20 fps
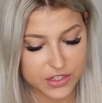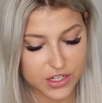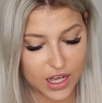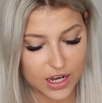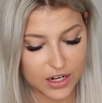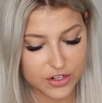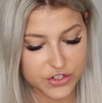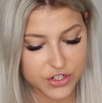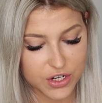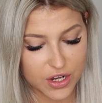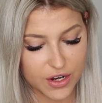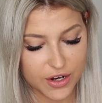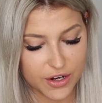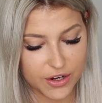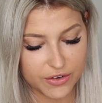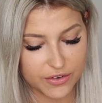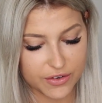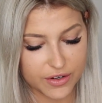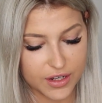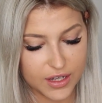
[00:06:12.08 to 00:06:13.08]
Color
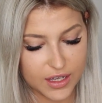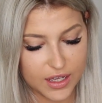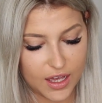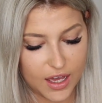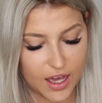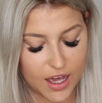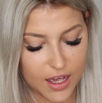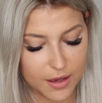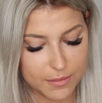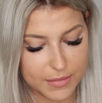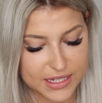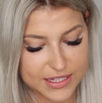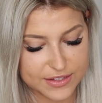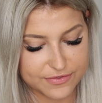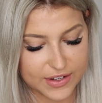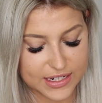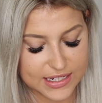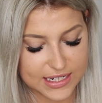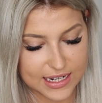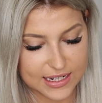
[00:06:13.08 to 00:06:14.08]
tone is
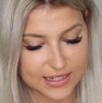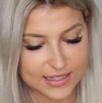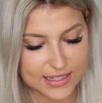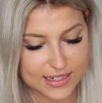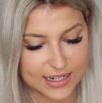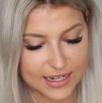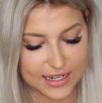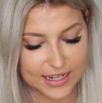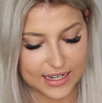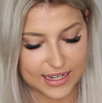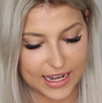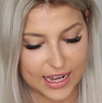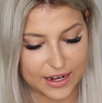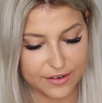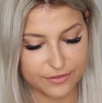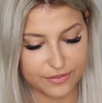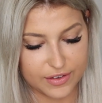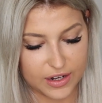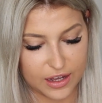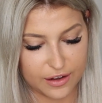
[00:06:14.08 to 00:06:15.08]
fantastic, again,
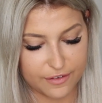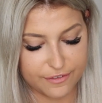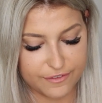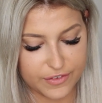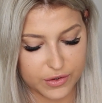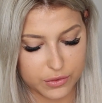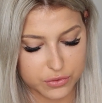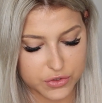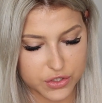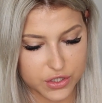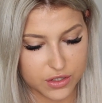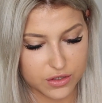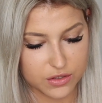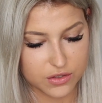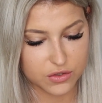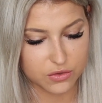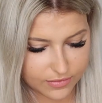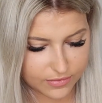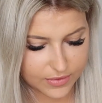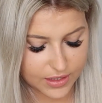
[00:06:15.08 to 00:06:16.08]
for like
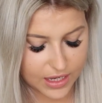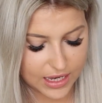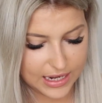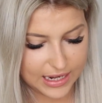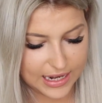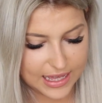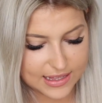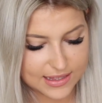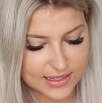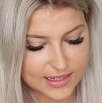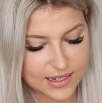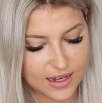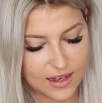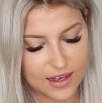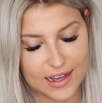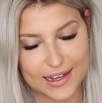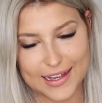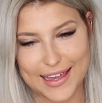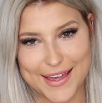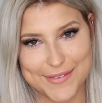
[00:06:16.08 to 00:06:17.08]
filters.
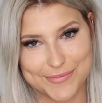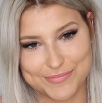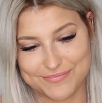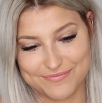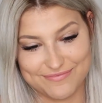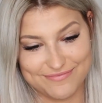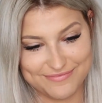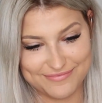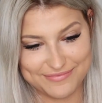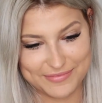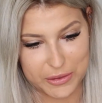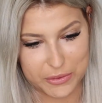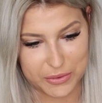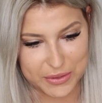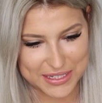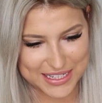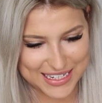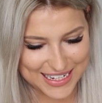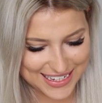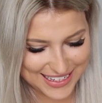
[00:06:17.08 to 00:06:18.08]
Lenser, again,
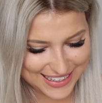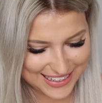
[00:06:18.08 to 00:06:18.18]
filters.